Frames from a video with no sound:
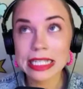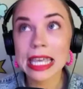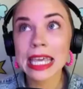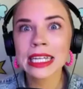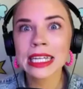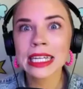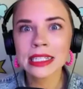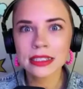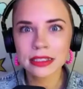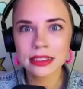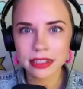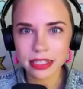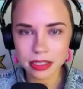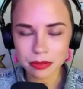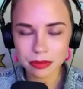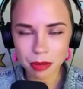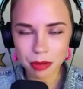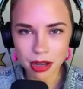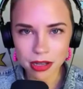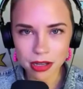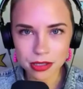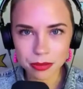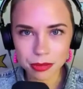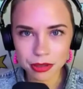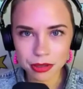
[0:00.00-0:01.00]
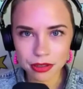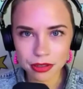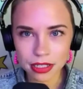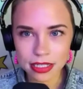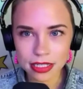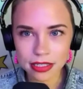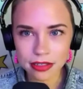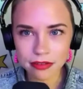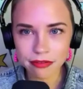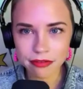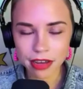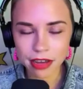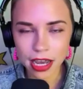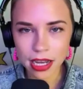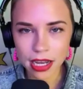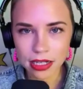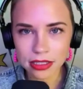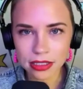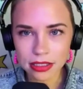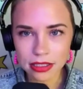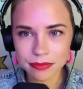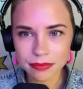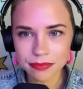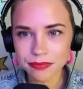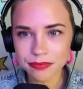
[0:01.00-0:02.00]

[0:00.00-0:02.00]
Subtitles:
endless possibilities, in fact.